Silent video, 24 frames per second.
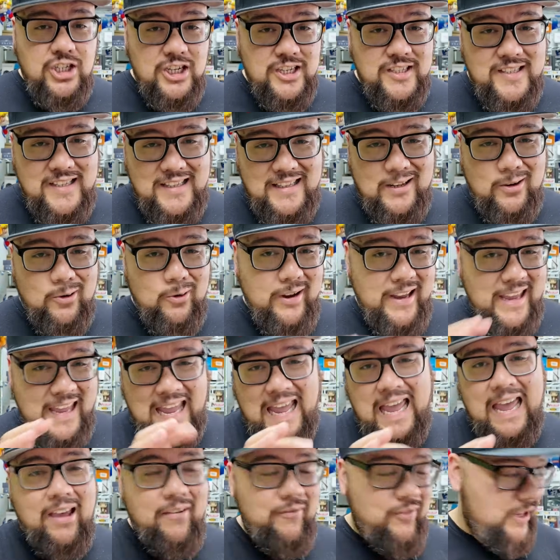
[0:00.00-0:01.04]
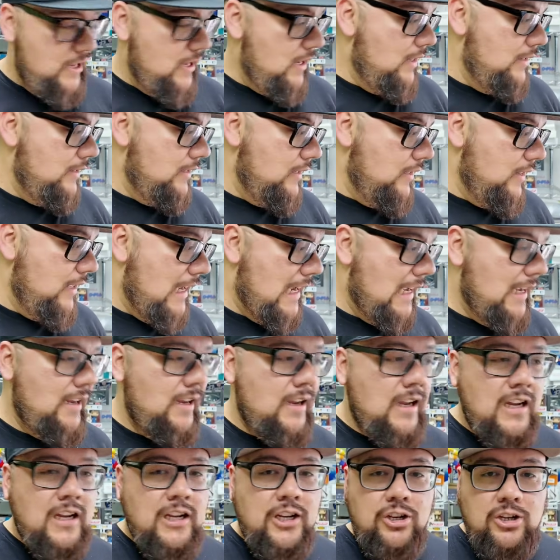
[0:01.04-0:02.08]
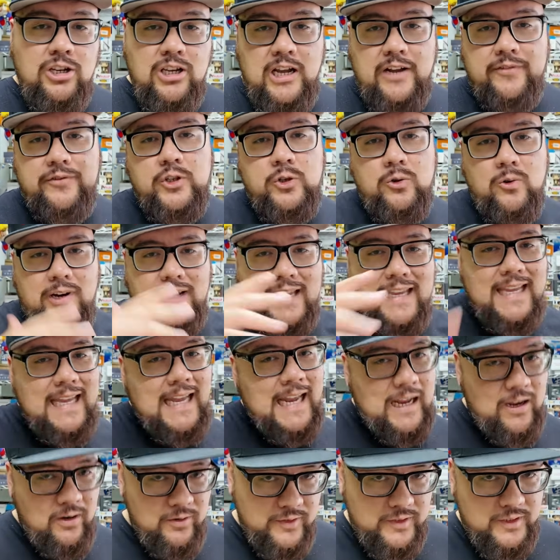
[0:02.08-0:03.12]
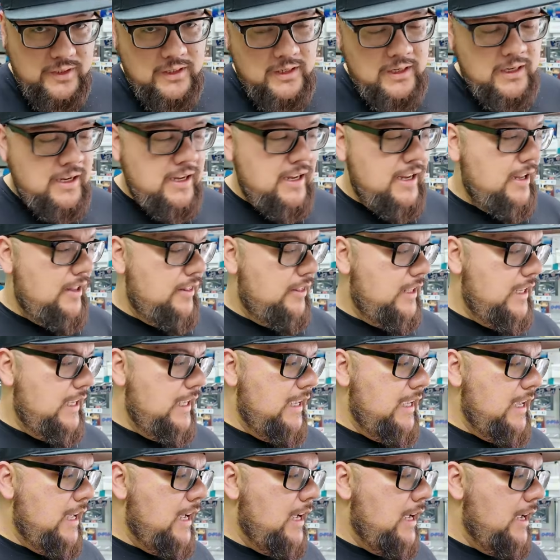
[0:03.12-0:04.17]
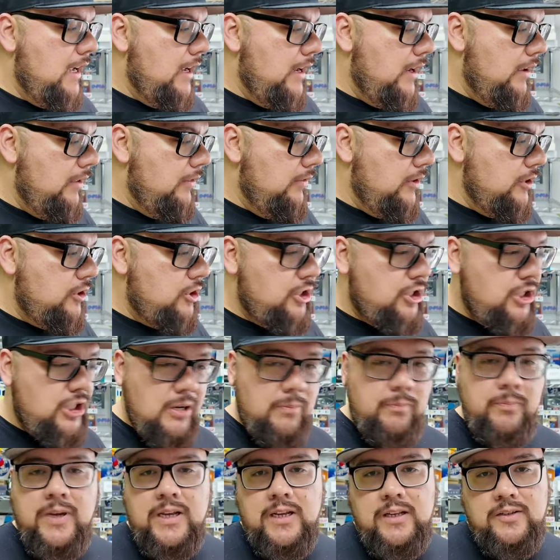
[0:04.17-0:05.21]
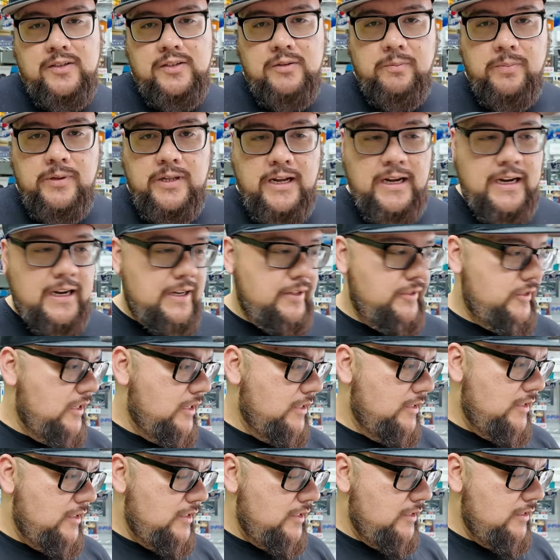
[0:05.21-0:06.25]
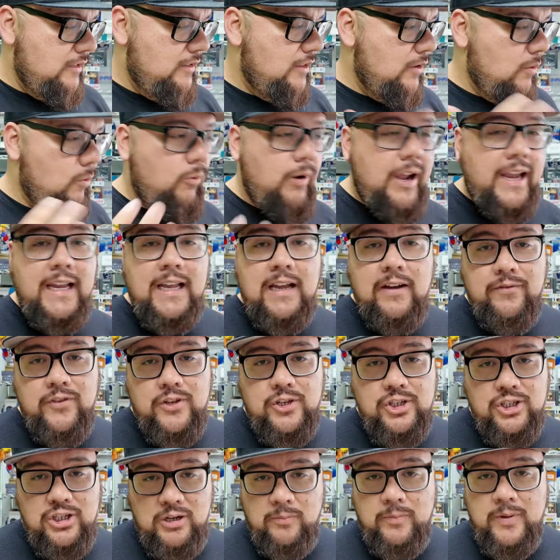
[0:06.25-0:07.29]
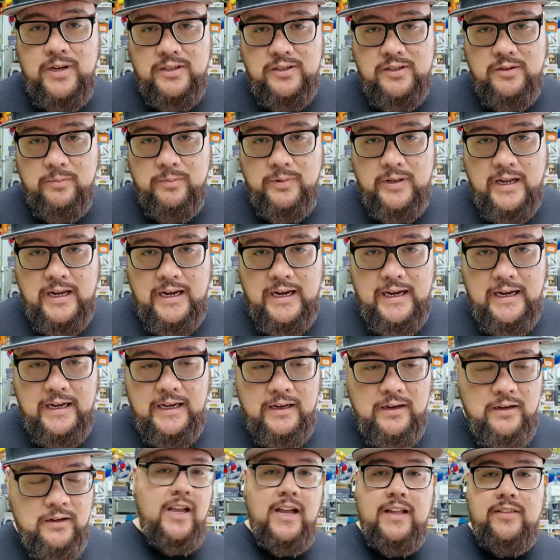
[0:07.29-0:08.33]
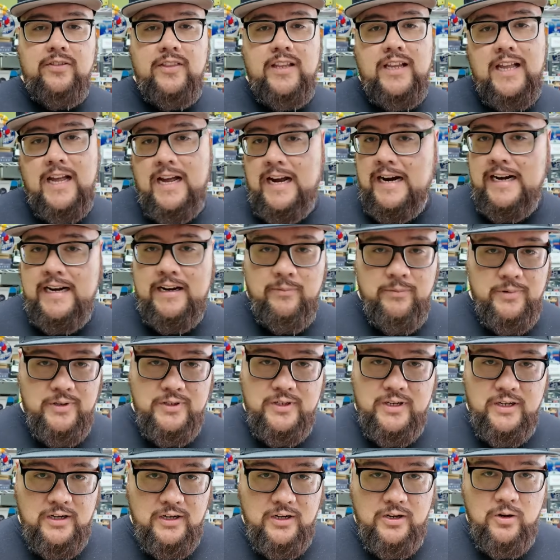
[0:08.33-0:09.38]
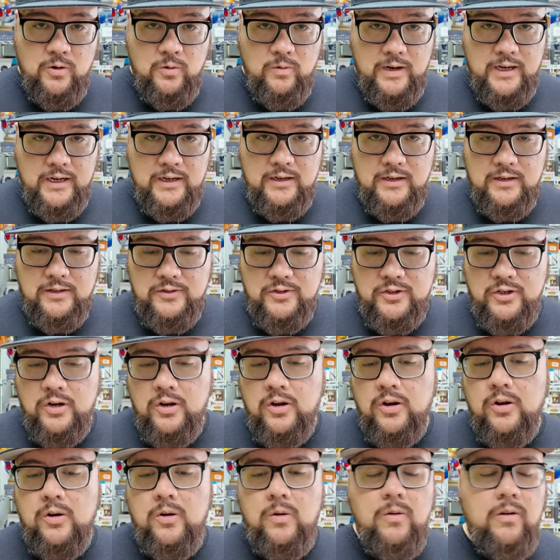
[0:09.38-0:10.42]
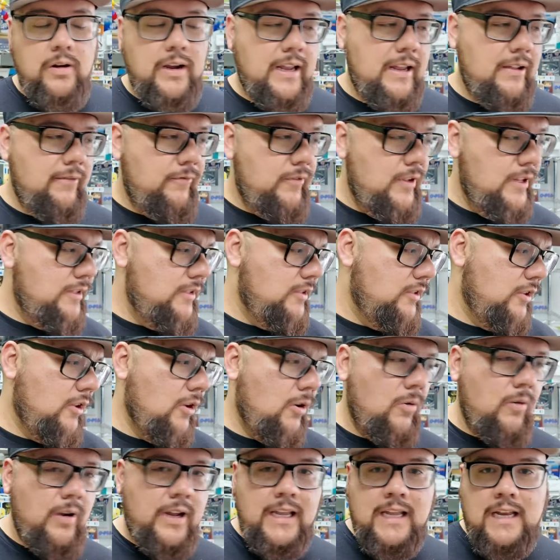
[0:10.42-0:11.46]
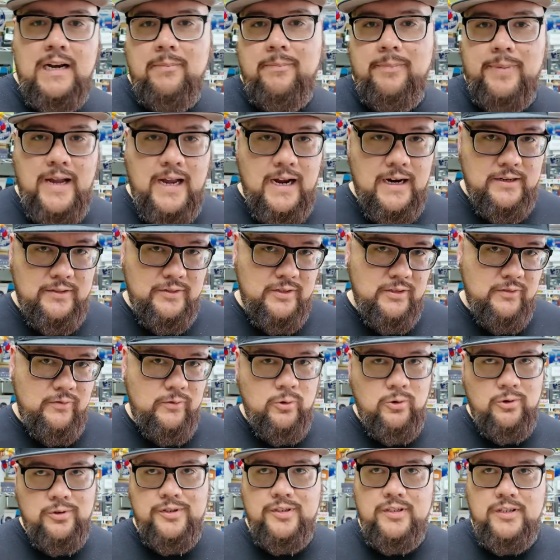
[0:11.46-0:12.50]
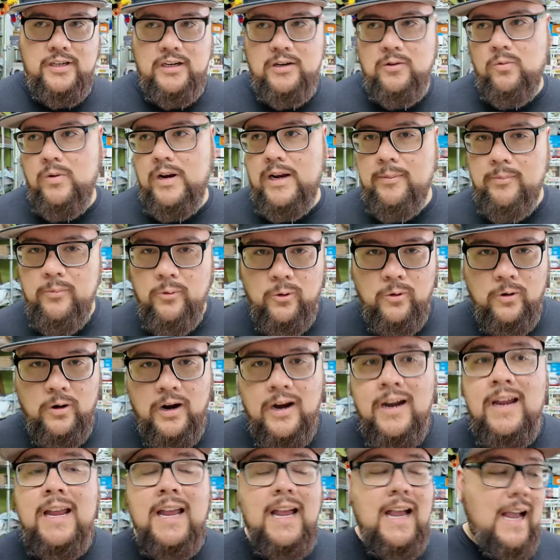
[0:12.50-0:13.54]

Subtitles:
just a little caveat to that, you have to account the shipping supplies. It's the weight of the shipping supply that the item is going to go in. So if it's going in a box, of course it's going to weigh more.